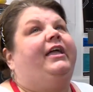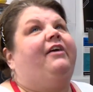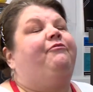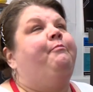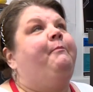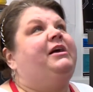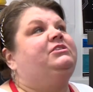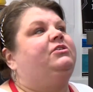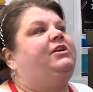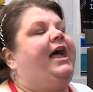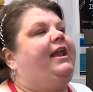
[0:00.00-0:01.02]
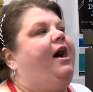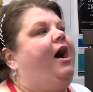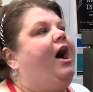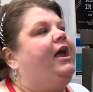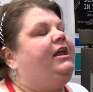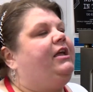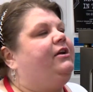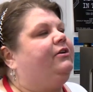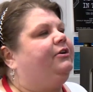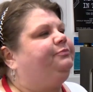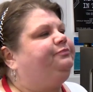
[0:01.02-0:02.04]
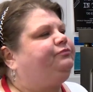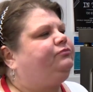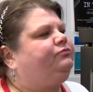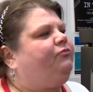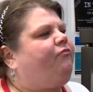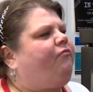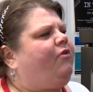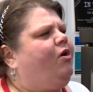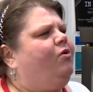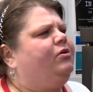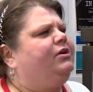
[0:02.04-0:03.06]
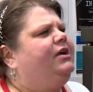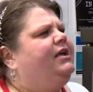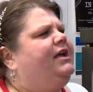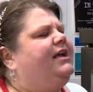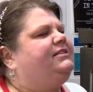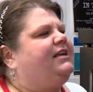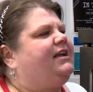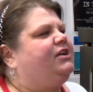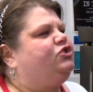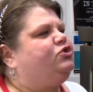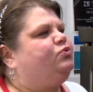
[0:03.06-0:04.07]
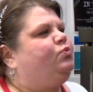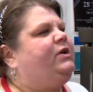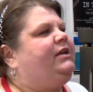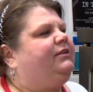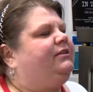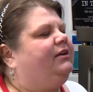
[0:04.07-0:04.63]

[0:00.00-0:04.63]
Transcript: if mustard had honey or it's like a sweet.